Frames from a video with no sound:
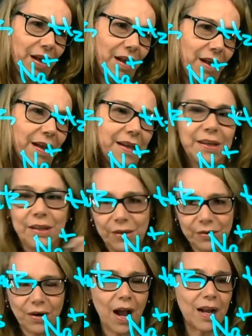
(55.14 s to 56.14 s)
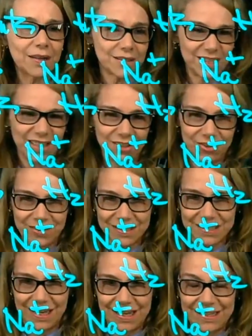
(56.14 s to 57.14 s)
here oxidation
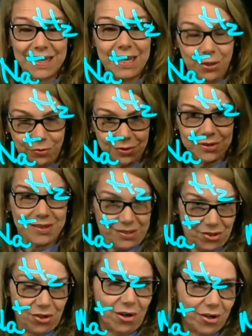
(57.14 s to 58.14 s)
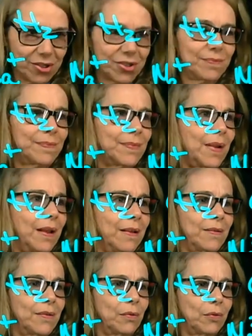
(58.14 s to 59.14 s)
state equals the charge.
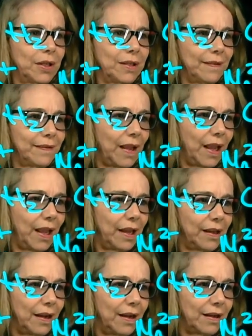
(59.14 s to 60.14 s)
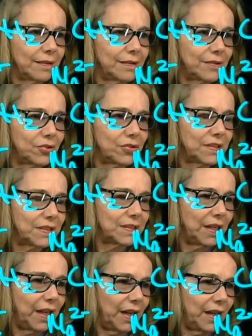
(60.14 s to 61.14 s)
So we're going to say oxidation
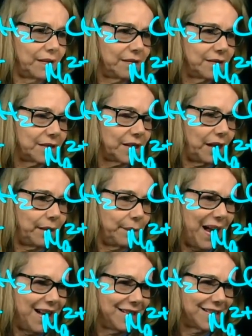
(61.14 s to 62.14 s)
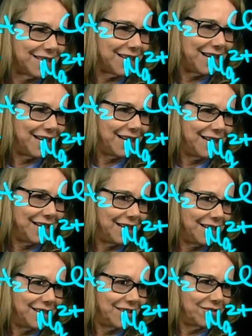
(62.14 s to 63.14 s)
state, same as
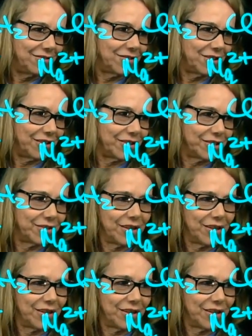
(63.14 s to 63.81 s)
charge.